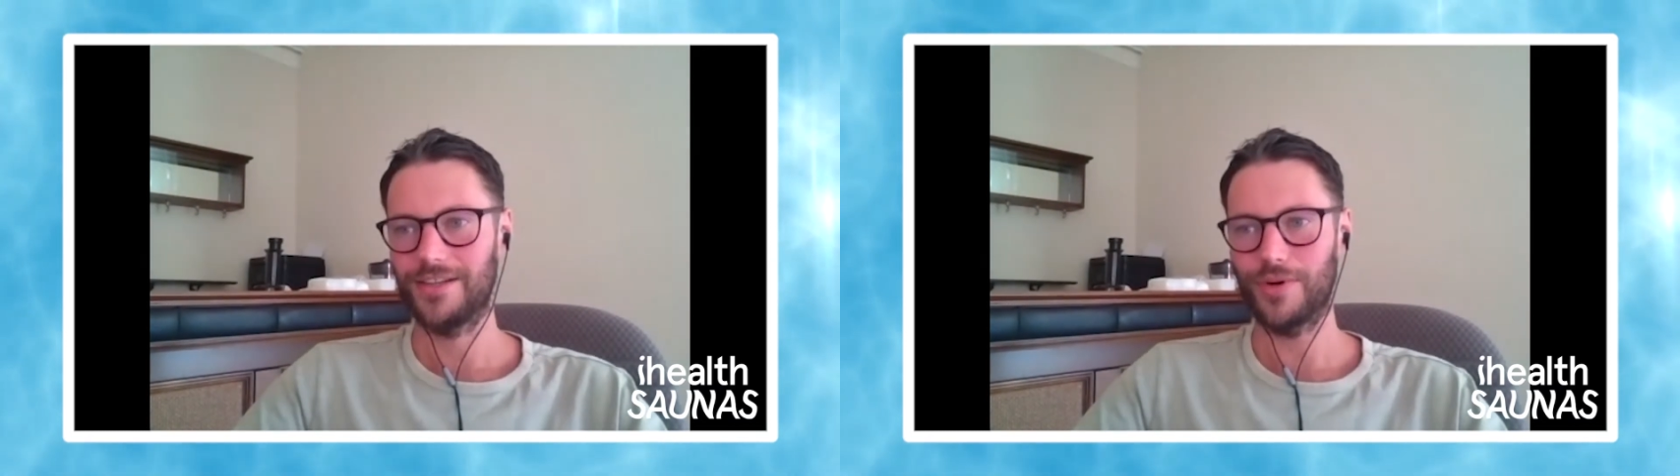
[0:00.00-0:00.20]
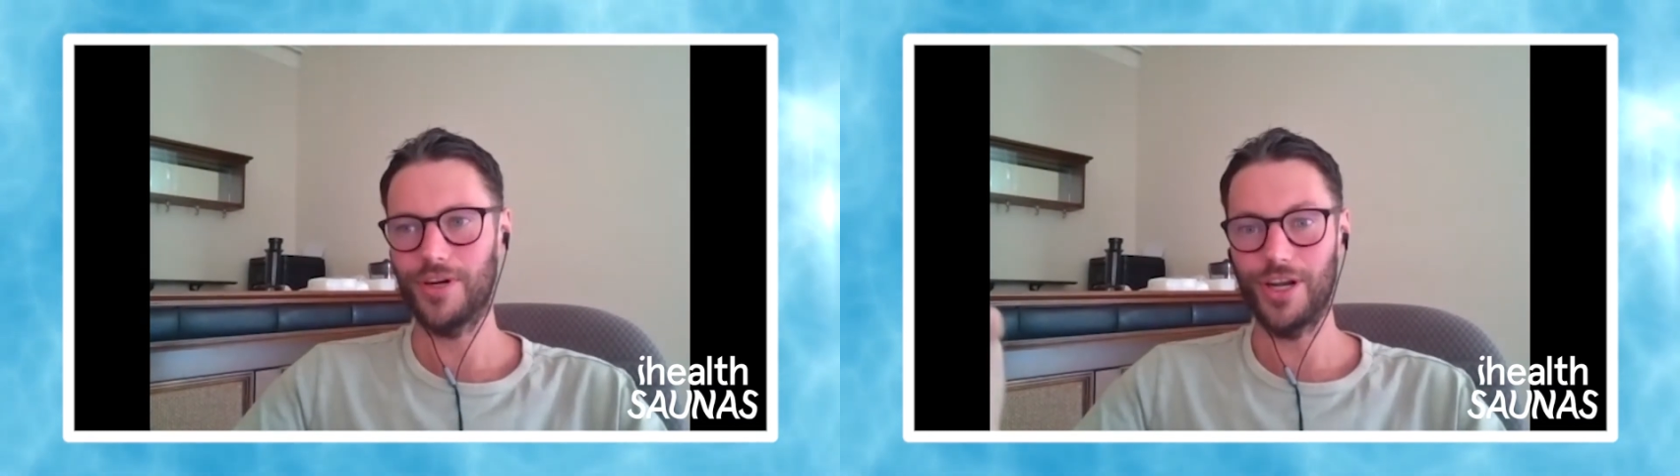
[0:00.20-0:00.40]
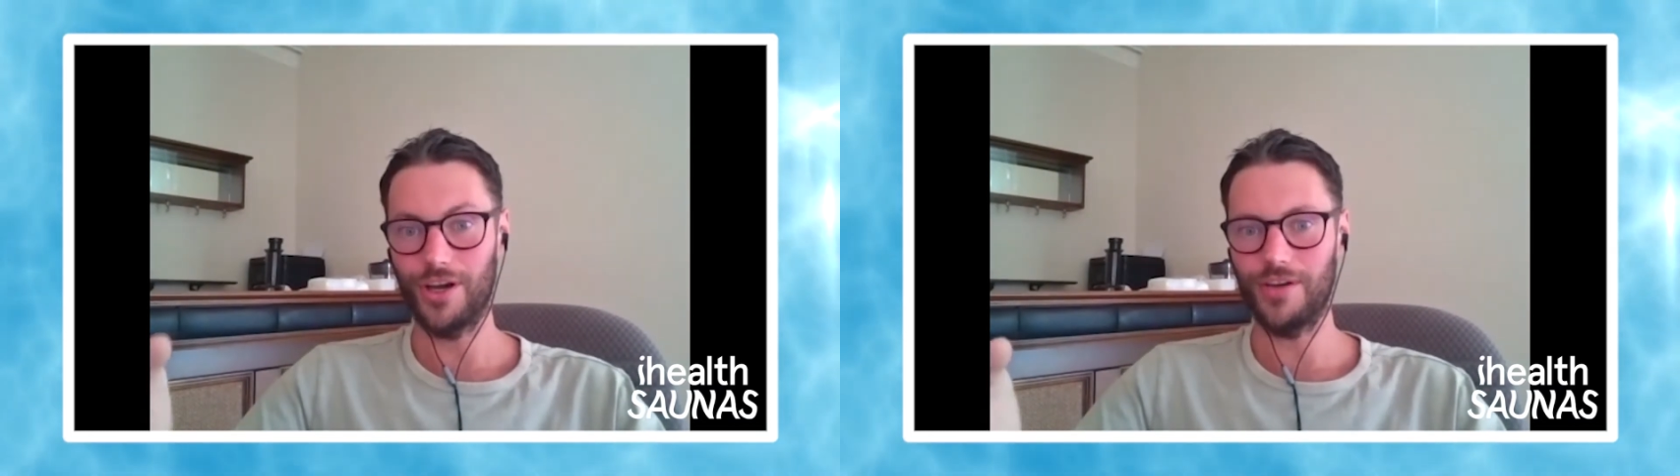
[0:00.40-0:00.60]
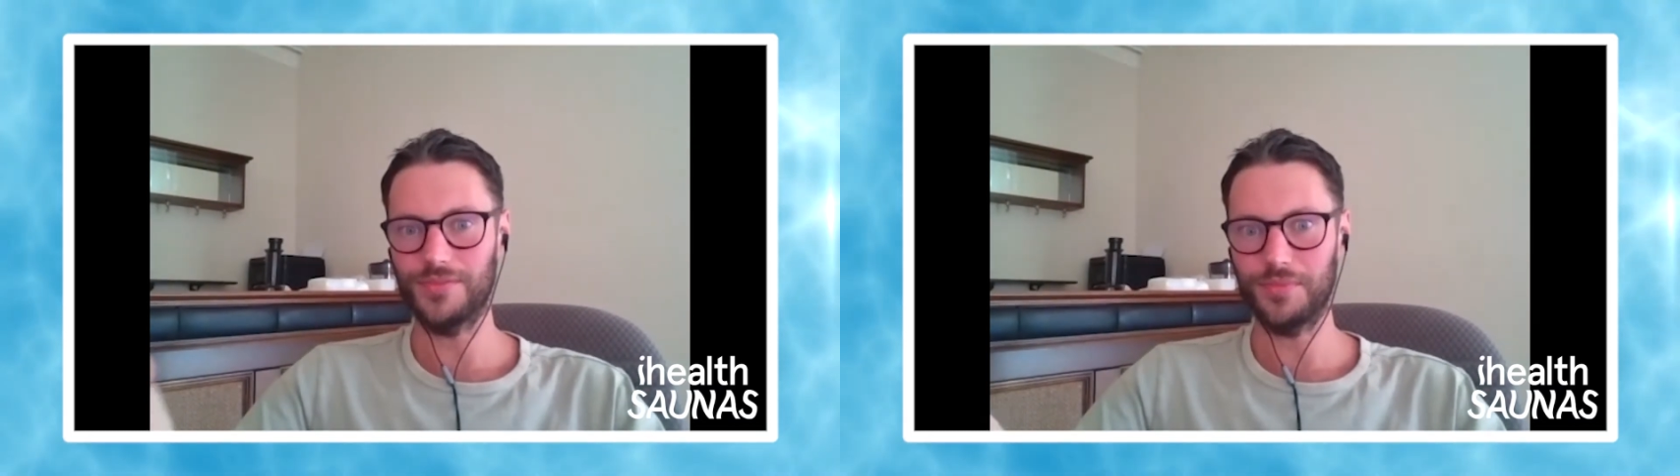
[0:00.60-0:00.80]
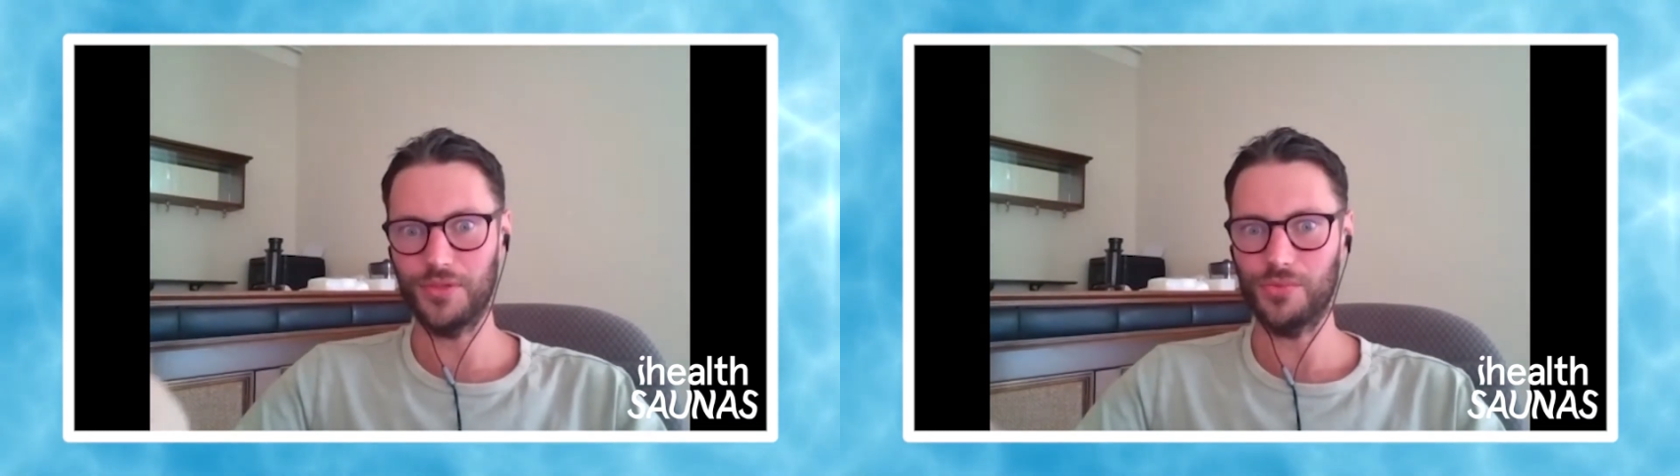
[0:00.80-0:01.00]
where a lot of
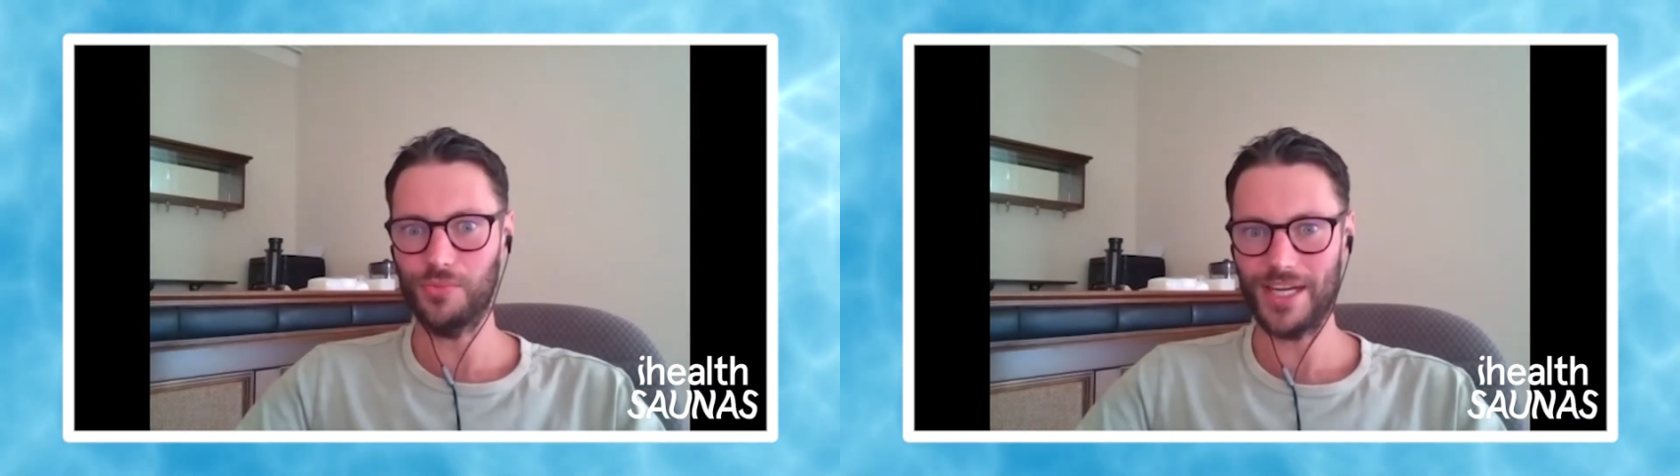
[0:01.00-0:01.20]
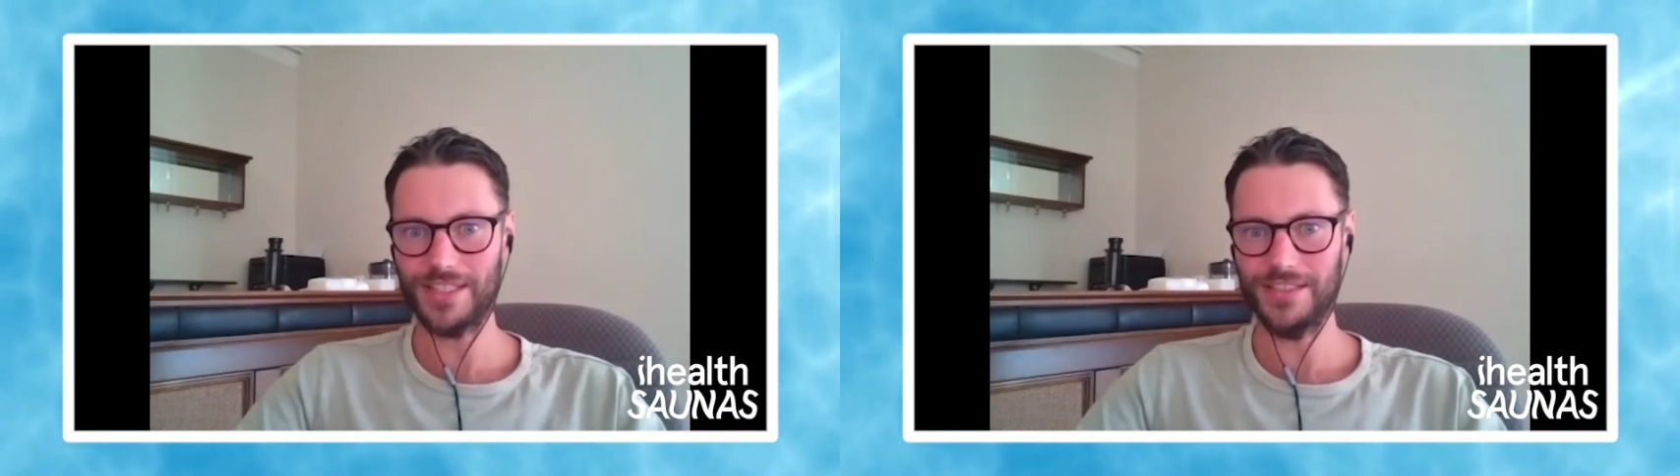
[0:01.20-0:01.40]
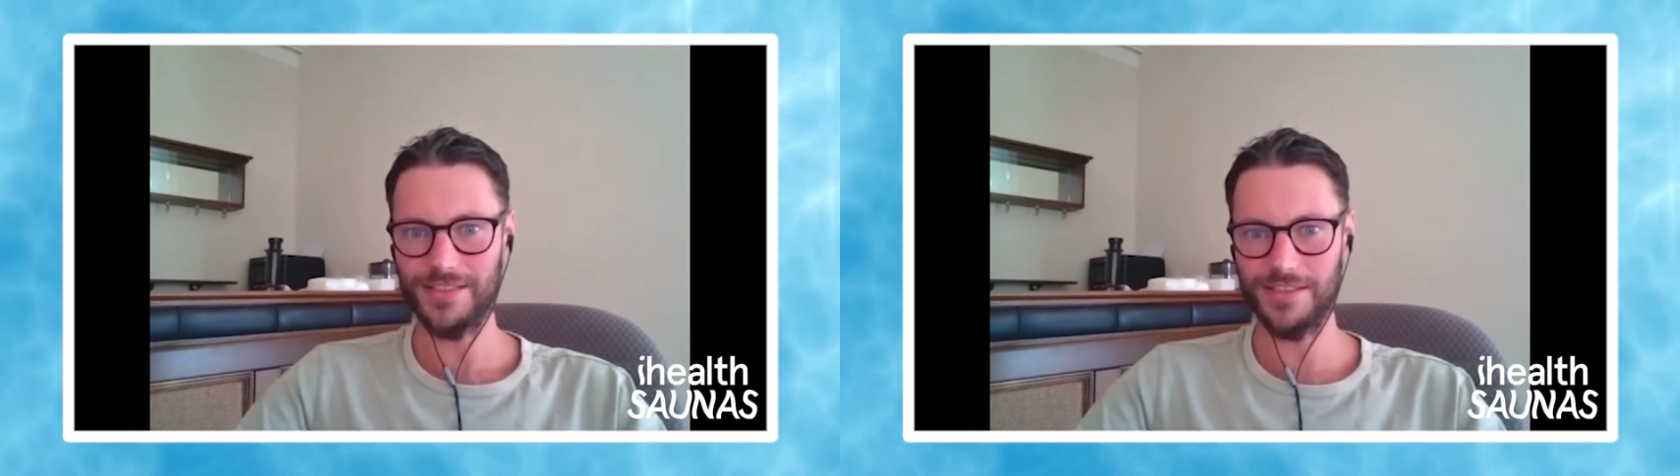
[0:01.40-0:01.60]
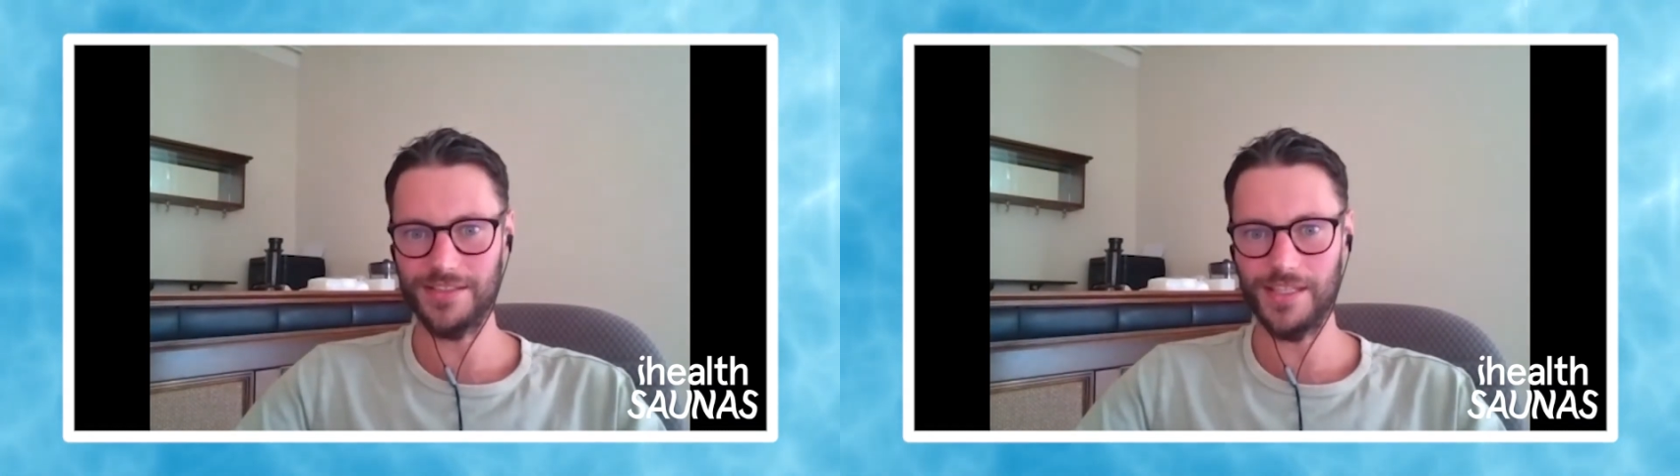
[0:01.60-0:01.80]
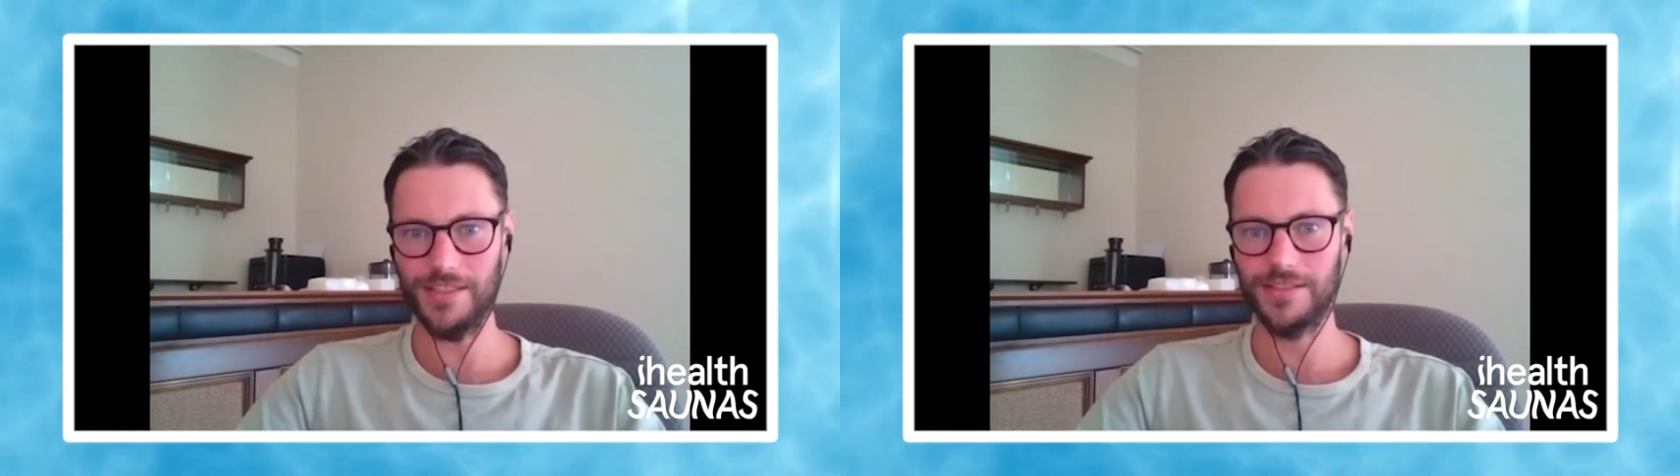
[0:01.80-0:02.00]
spiritual practice is
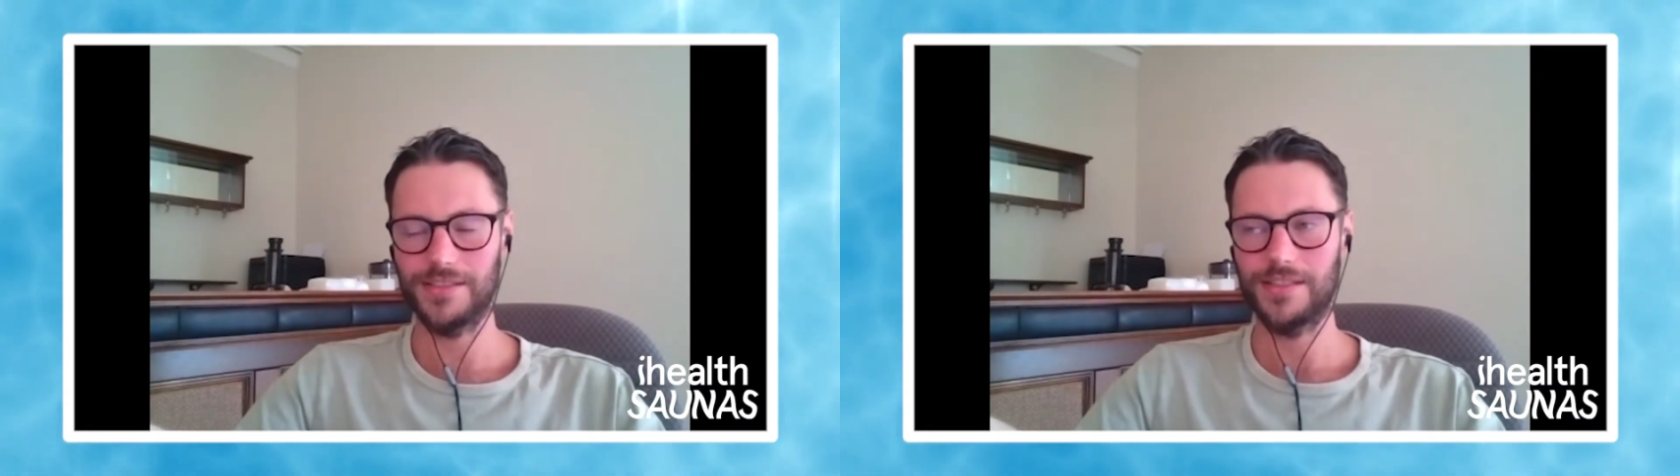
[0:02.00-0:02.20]
done,